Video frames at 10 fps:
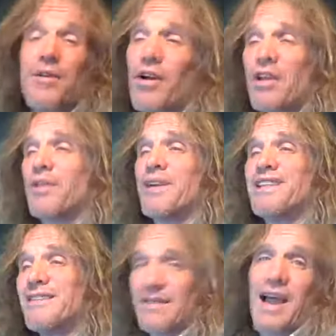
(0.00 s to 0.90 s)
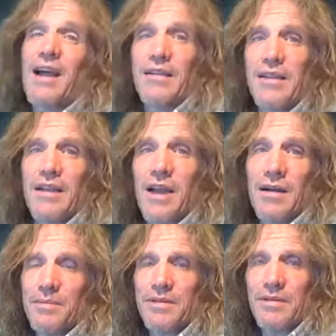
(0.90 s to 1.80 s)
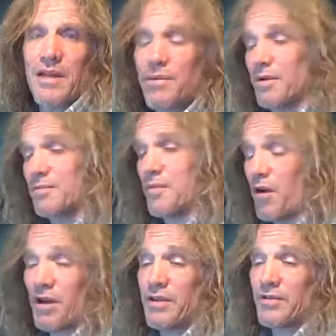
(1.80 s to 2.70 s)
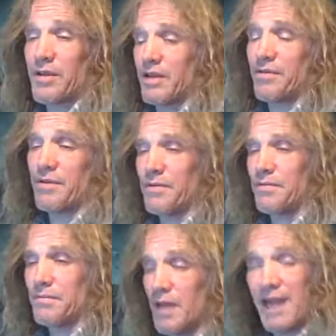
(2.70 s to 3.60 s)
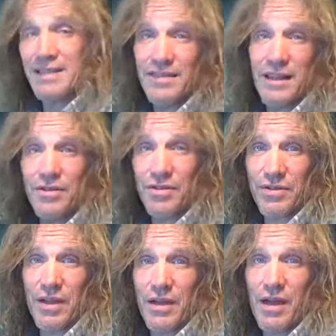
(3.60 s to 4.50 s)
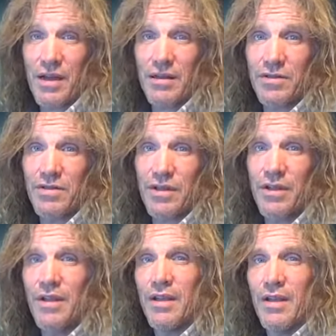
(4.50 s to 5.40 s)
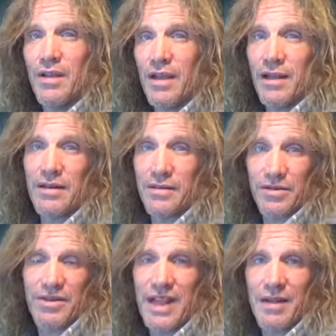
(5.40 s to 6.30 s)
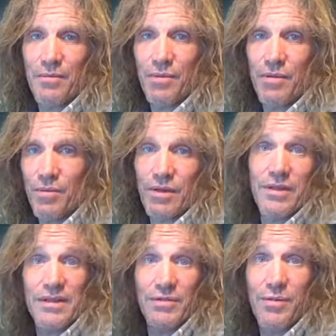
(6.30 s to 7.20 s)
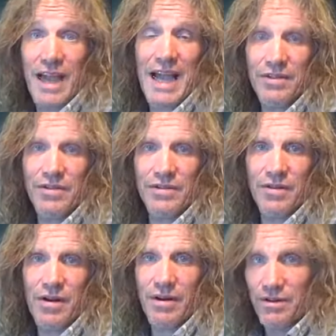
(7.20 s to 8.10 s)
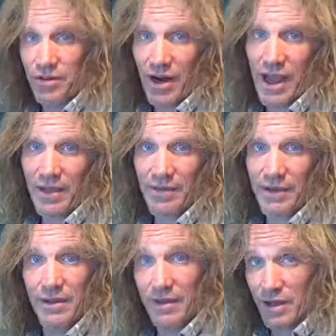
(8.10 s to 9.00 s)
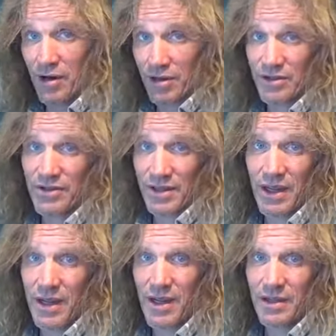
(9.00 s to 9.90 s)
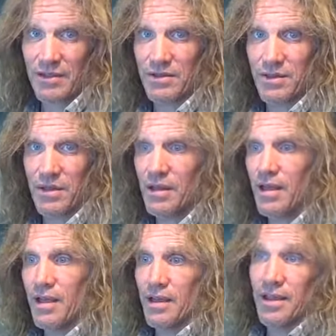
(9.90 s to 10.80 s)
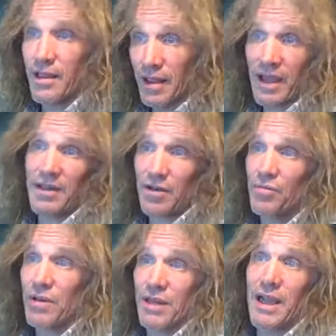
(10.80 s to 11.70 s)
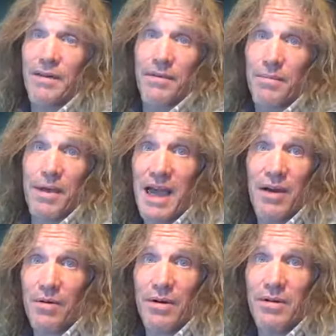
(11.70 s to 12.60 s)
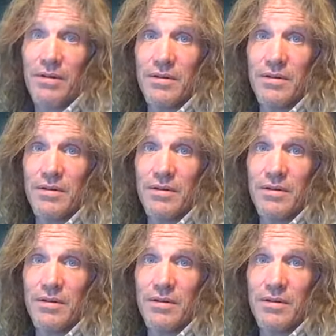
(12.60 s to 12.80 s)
would argue exactly the opposite. I would argue that if you dissect your psychology and understand wh what these reactions are that you're having and that they are just psychology, then you really have the power